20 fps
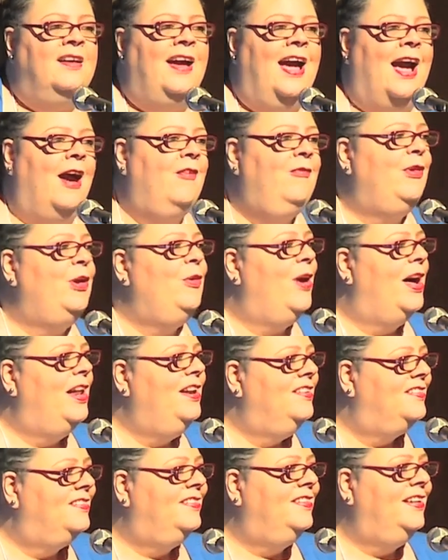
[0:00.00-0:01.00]
Everyone
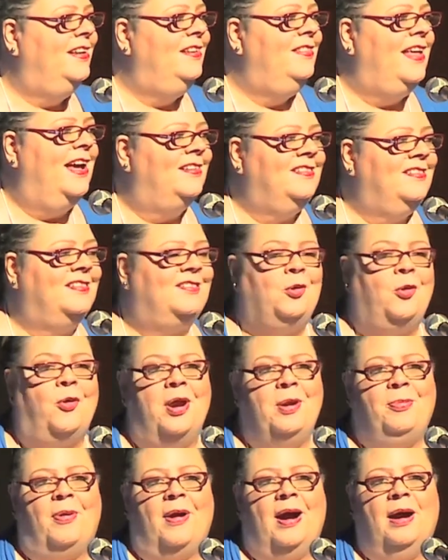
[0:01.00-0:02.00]
has seen that
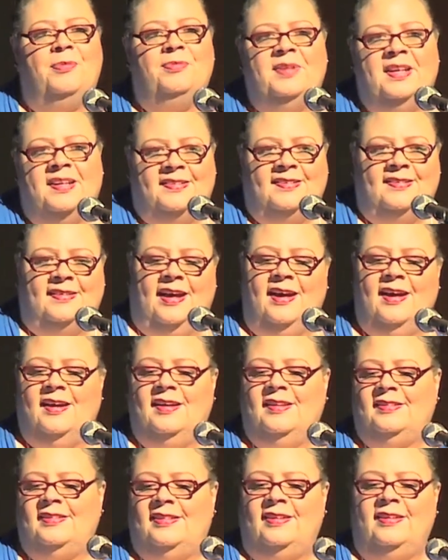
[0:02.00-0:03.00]
story problem that
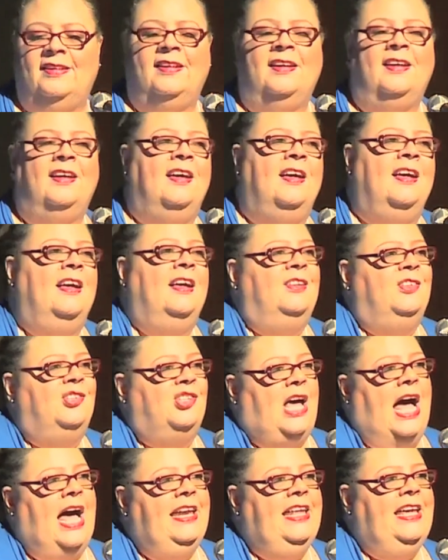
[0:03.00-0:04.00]
says,
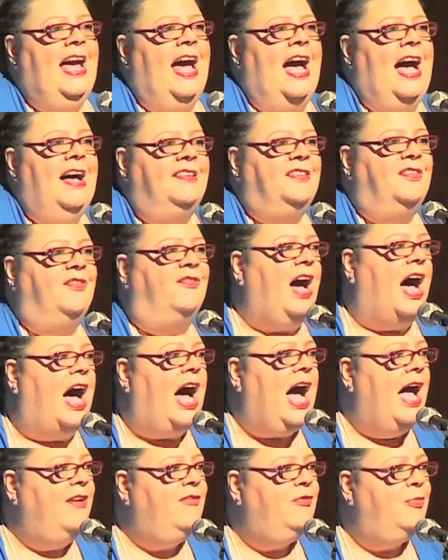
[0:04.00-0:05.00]
Johnny has
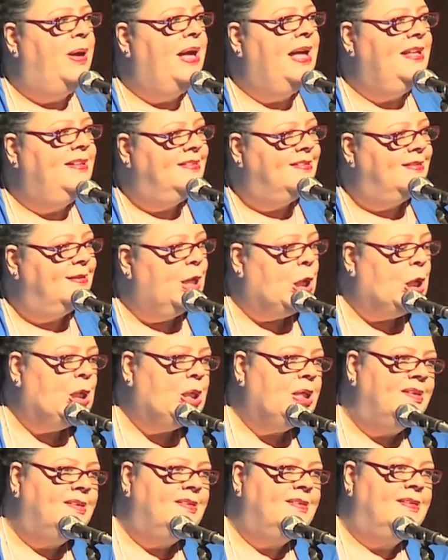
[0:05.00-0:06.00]
5
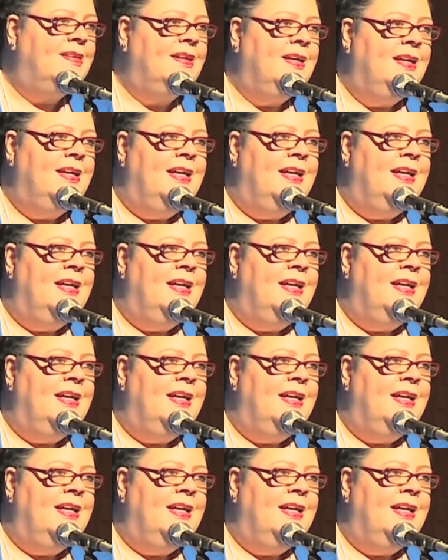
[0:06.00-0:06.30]
pencils.